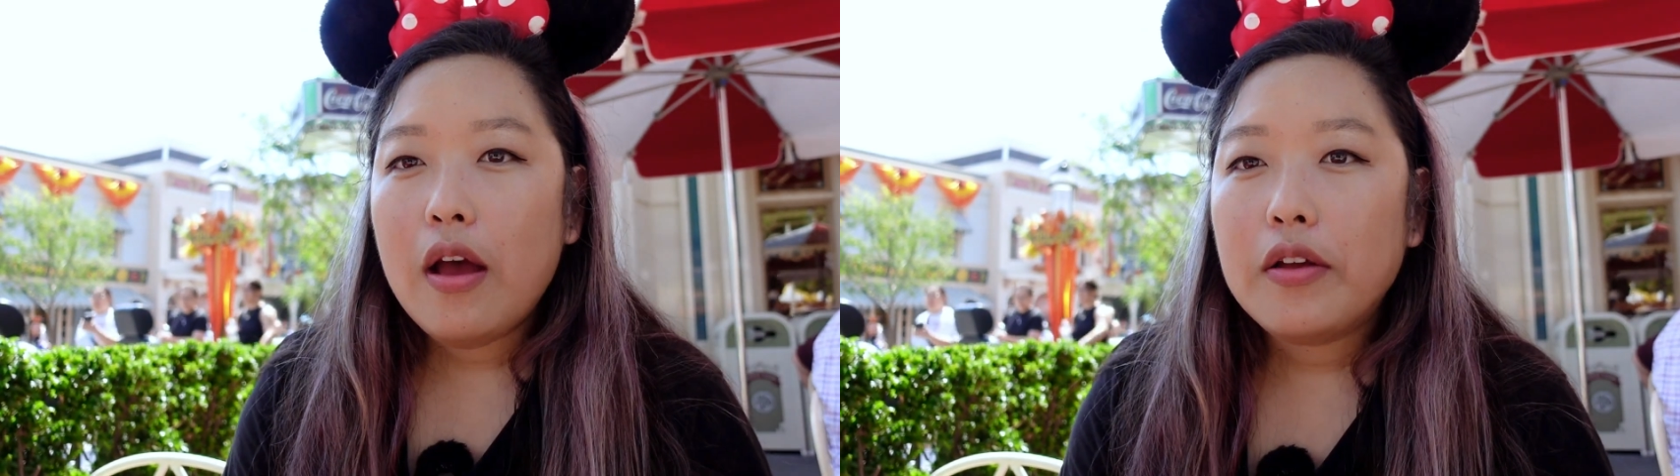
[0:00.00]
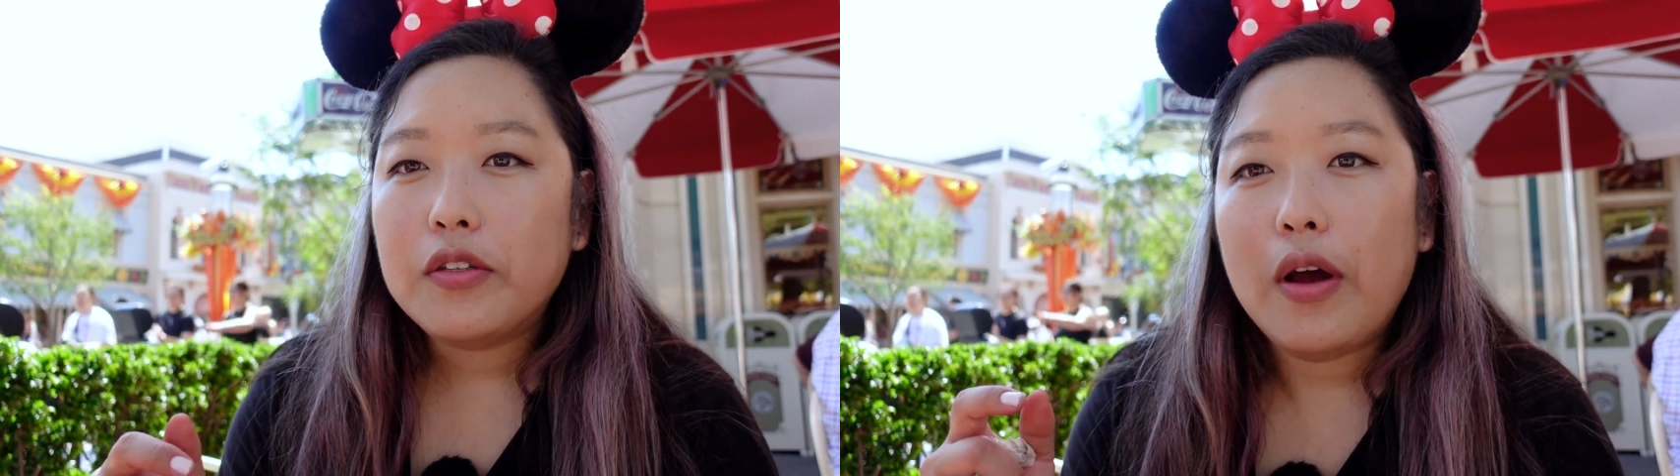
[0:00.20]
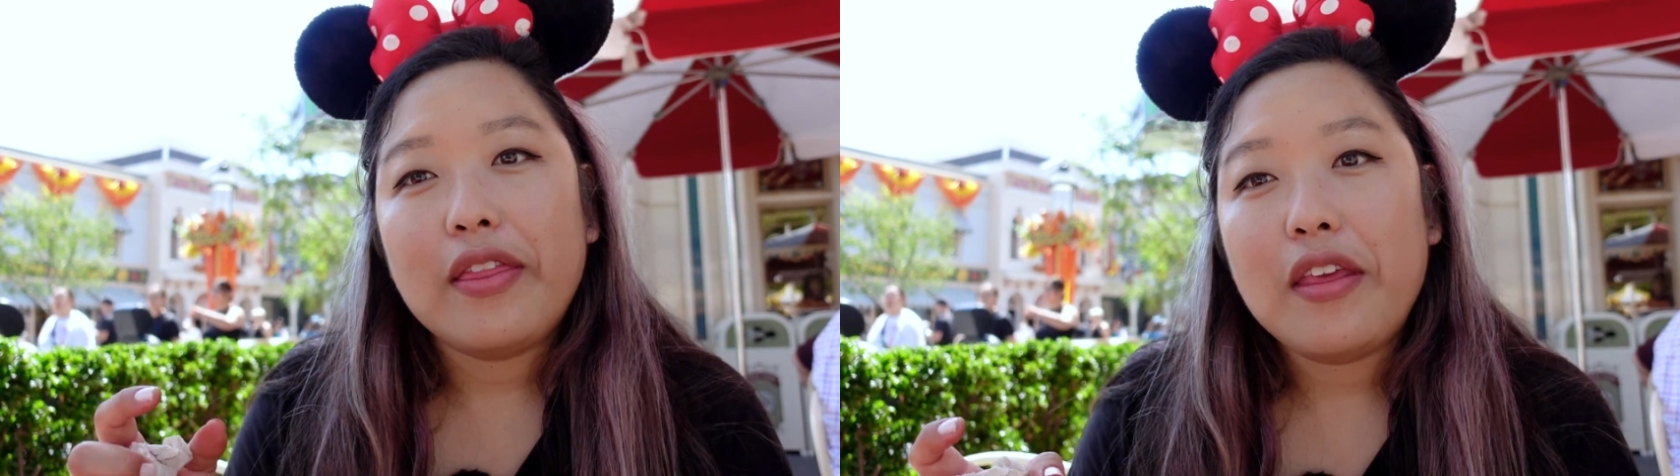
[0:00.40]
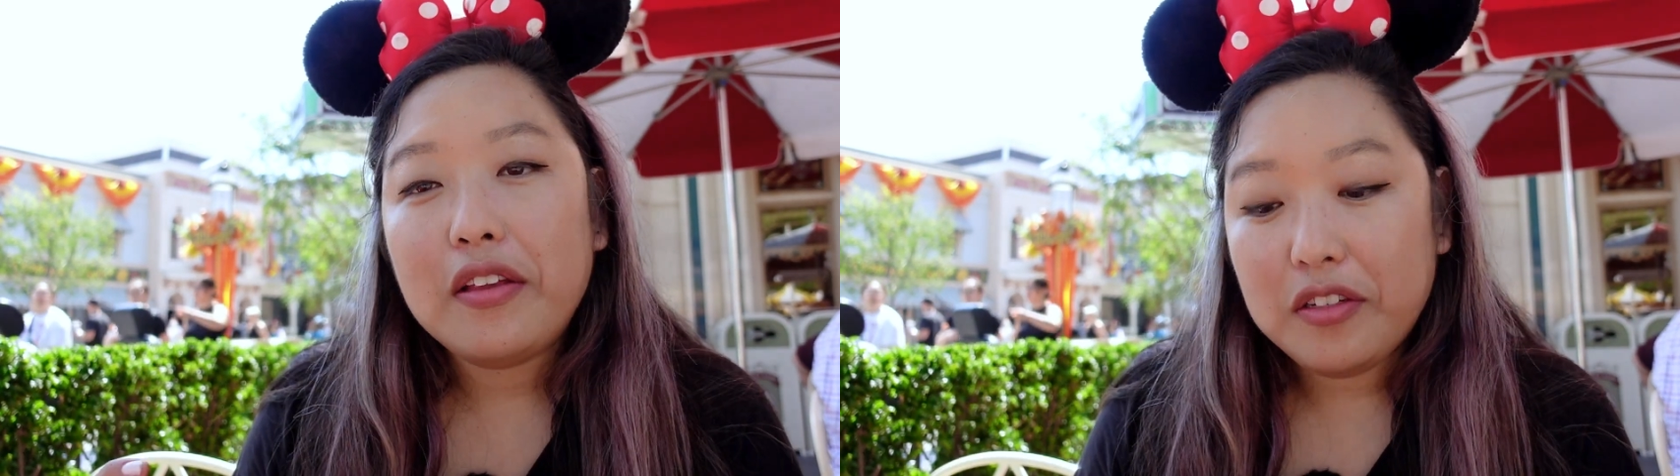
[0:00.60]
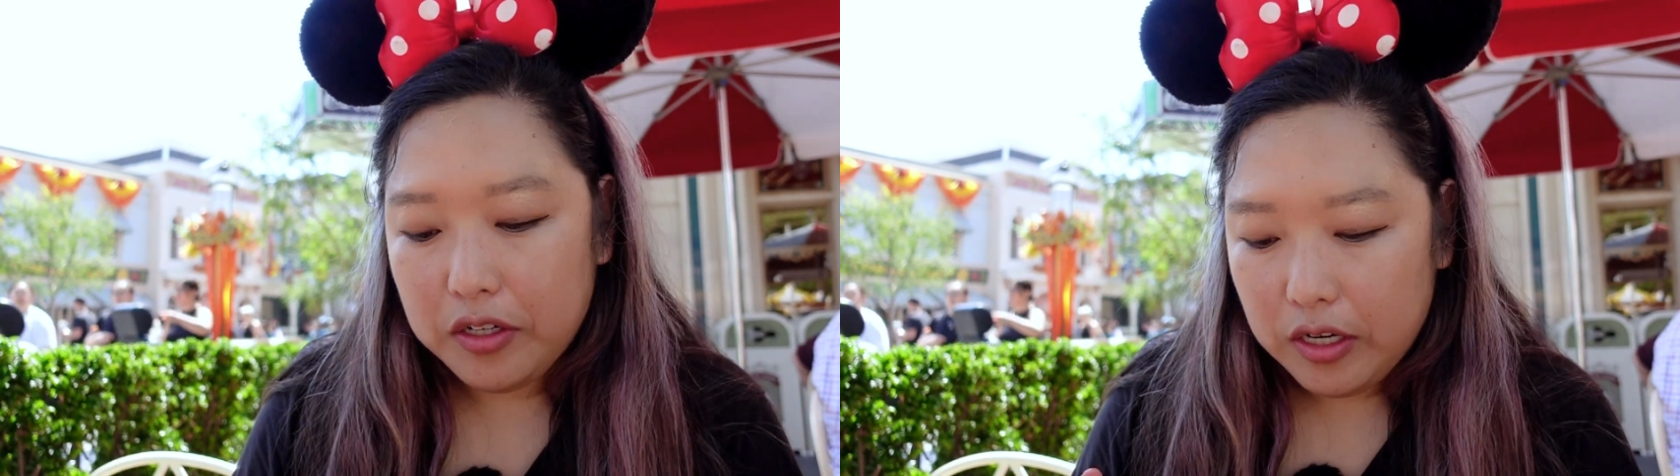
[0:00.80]
So I think
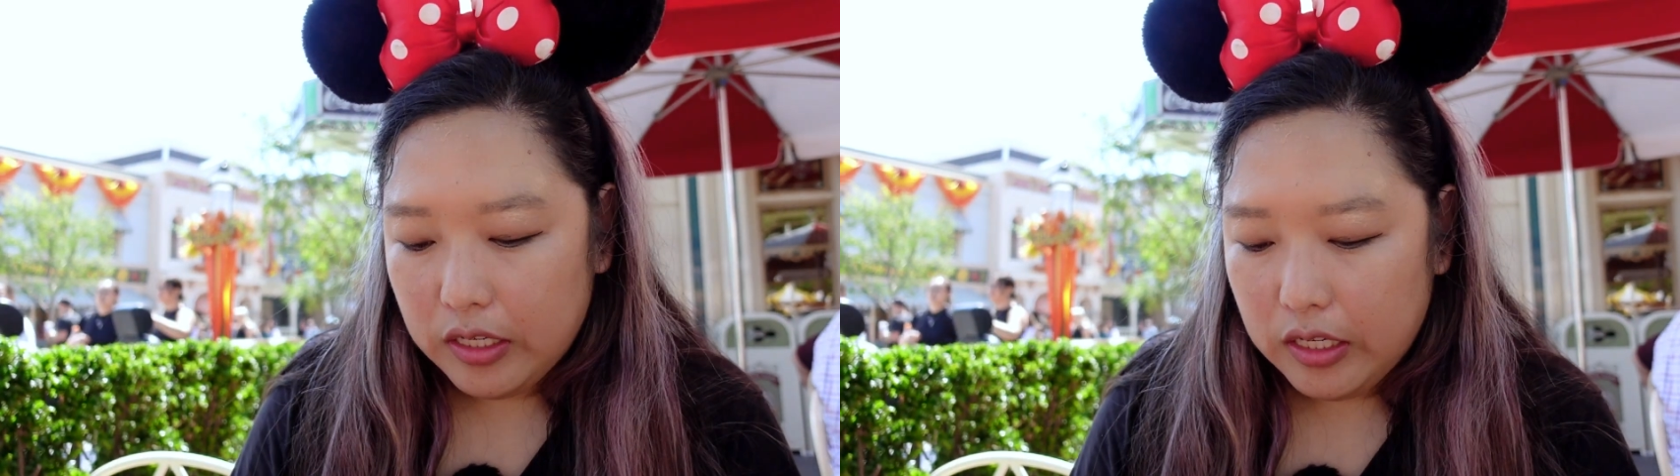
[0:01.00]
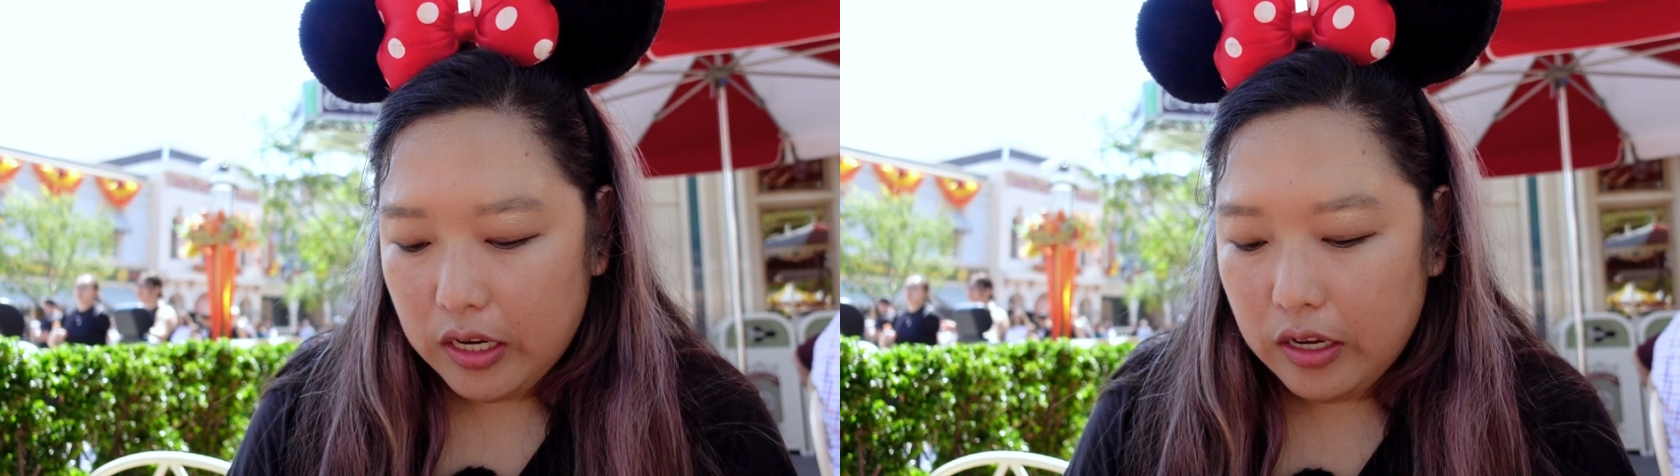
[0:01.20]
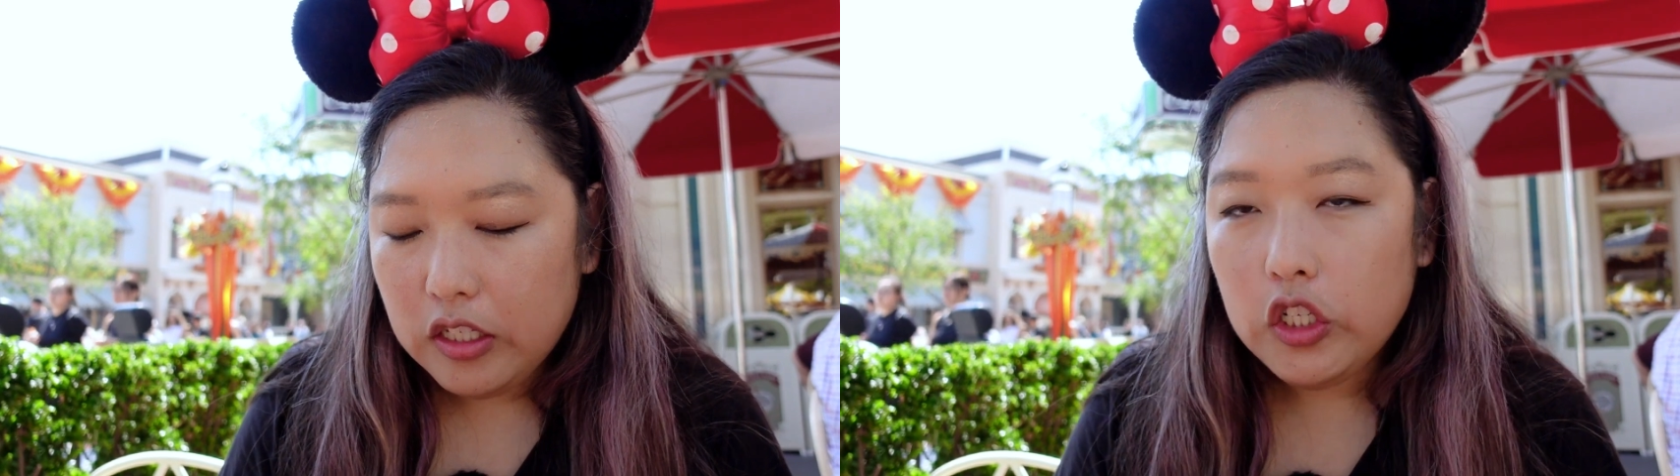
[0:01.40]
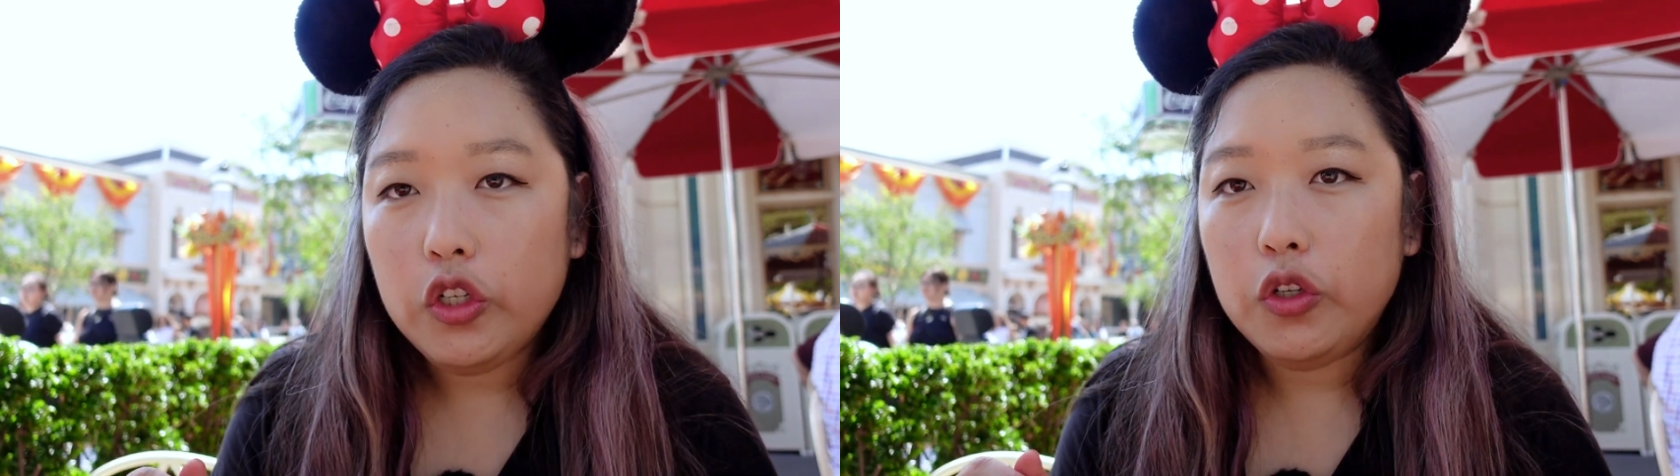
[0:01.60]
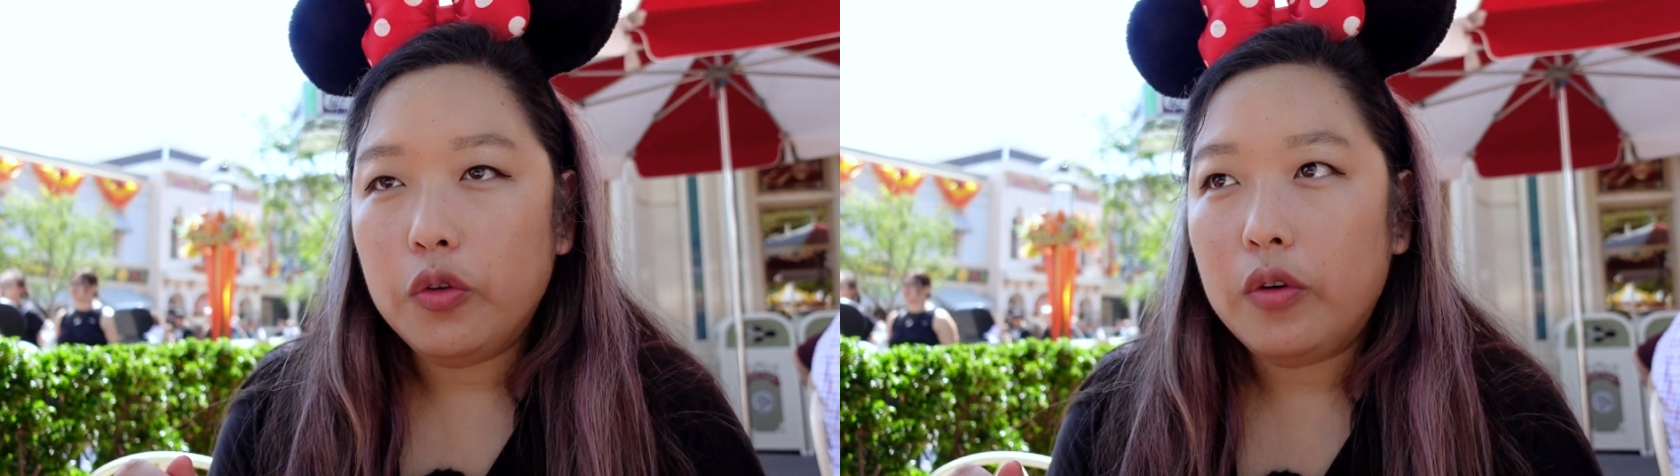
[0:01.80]
it's a good idea
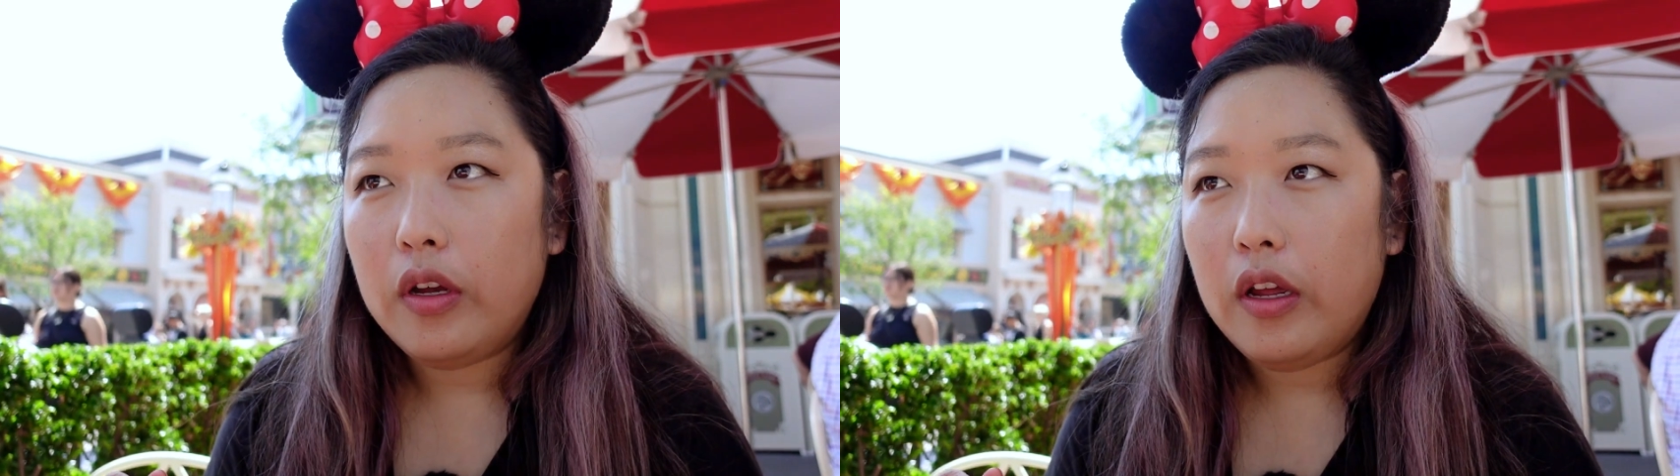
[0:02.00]
to,